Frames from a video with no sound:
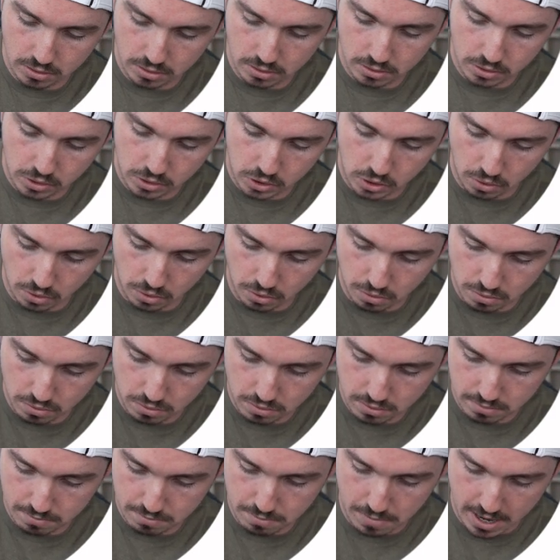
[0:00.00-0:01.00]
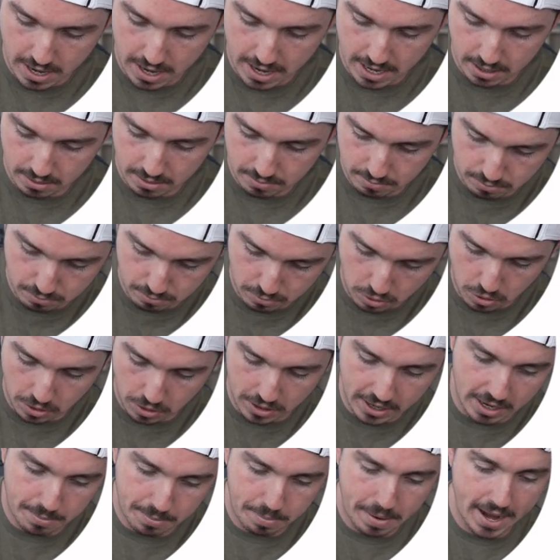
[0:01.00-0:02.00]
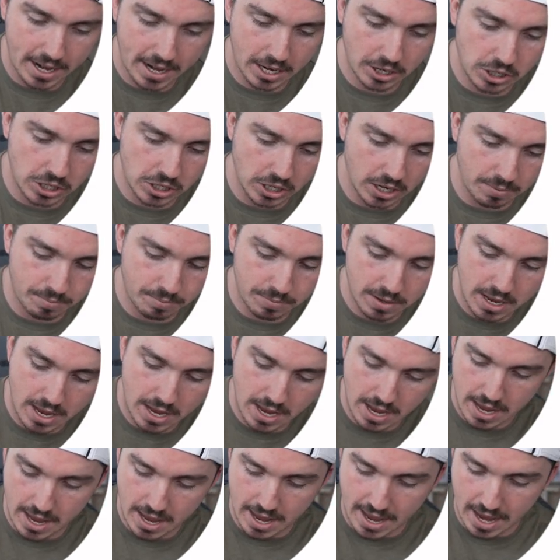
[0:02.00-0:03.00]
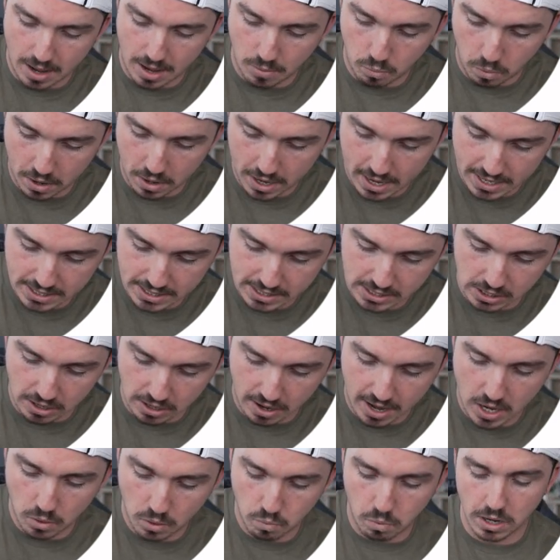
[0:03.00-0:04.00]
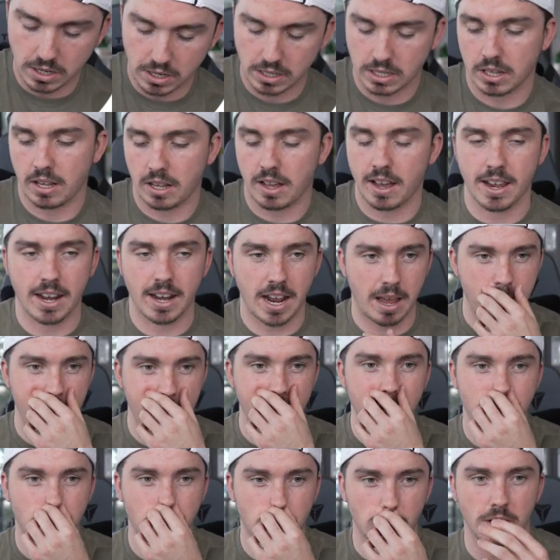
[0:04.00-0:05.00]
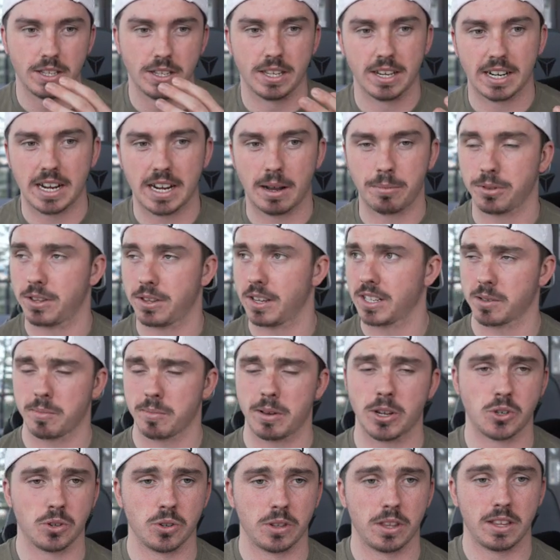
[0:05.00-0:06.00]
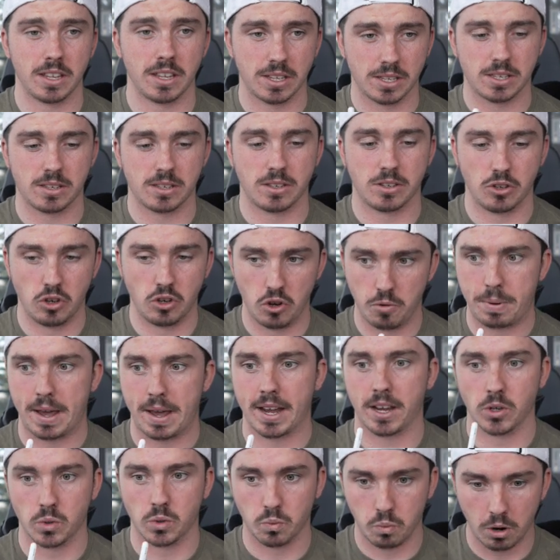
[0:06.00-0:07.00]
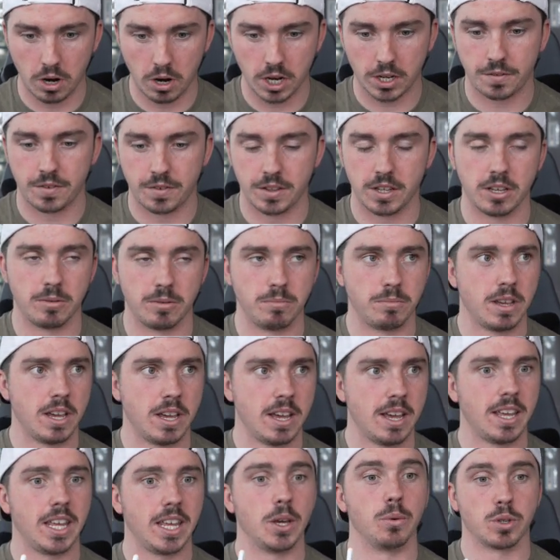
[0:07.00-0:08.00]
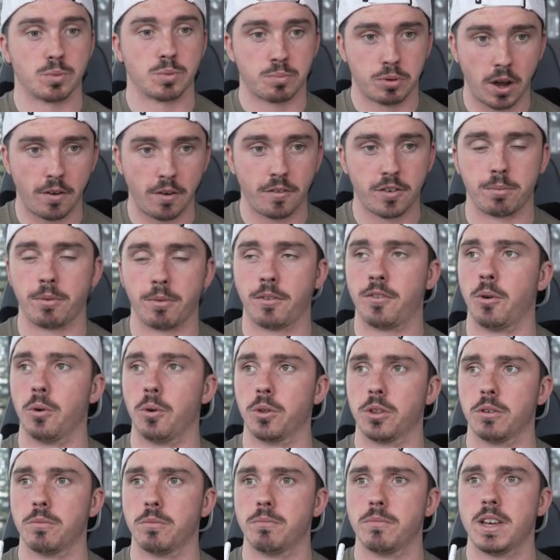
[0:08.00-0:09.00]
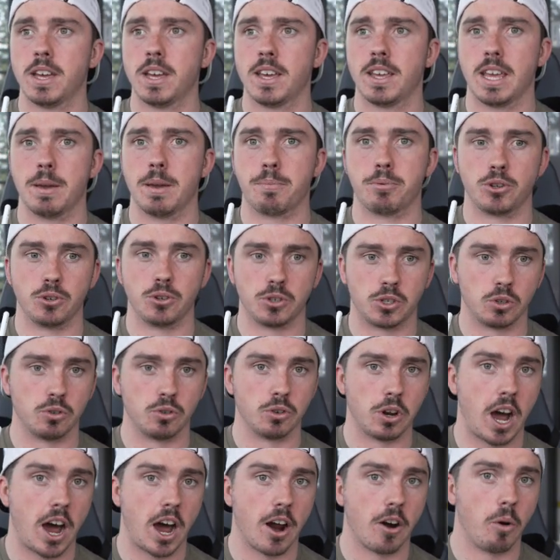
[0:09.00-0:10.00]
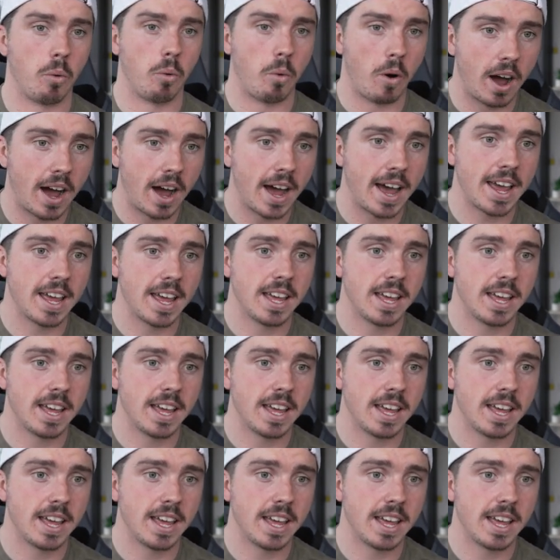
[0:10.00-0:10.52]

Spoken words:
to my new kind of package here. And when I signed one client, I made sure I did a couple of things. I made sure that this new package worked for them. It was profitable for them. It produced a good ROI